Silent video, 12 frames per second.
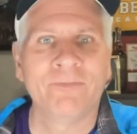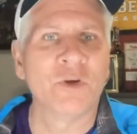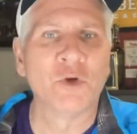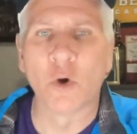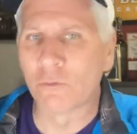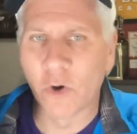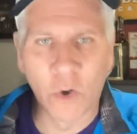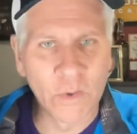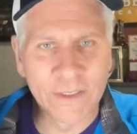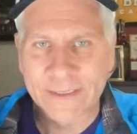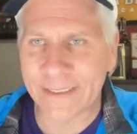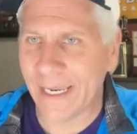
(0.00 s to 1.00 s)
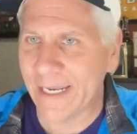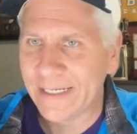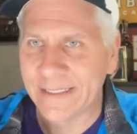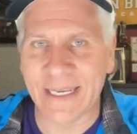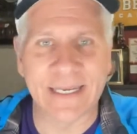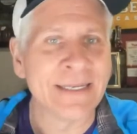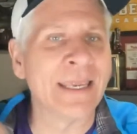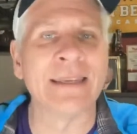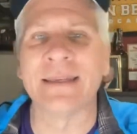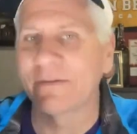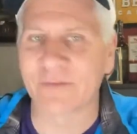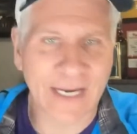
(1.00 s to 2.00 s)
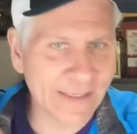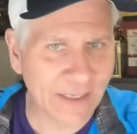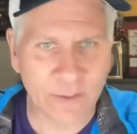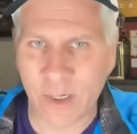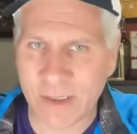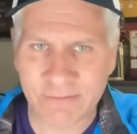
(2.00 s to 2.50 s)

You're rolling, and it never got that way.